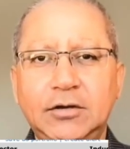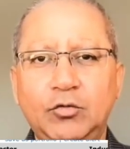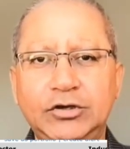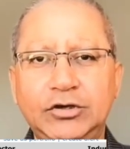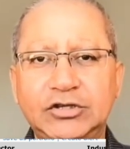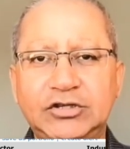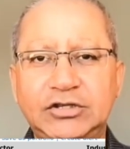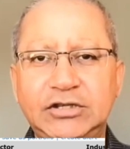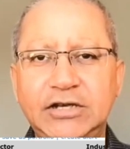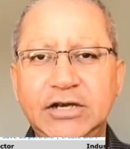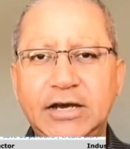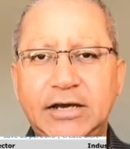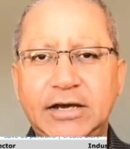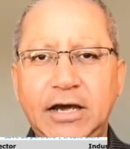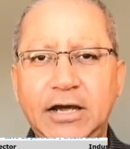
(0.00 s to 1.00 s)
which is
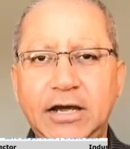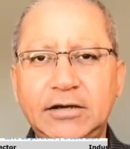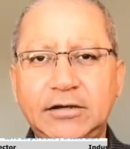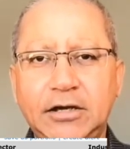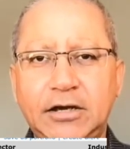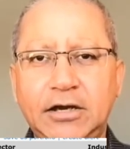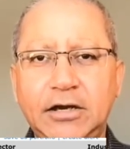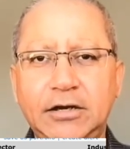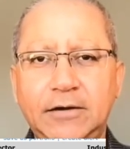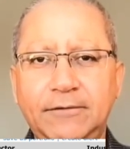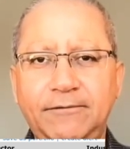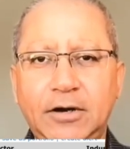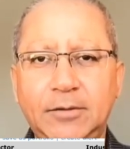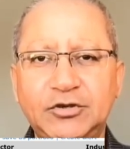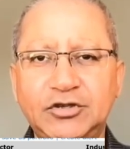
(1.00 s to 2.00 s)
Takeda
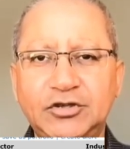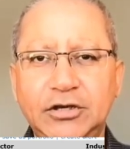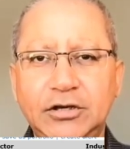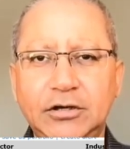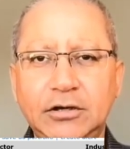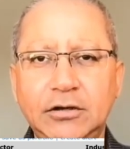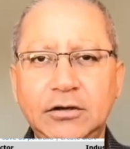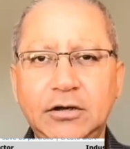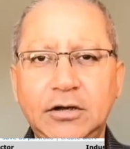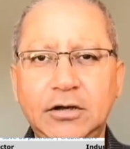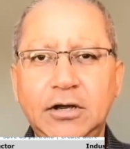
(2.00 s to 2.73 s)
Pharmaceutical,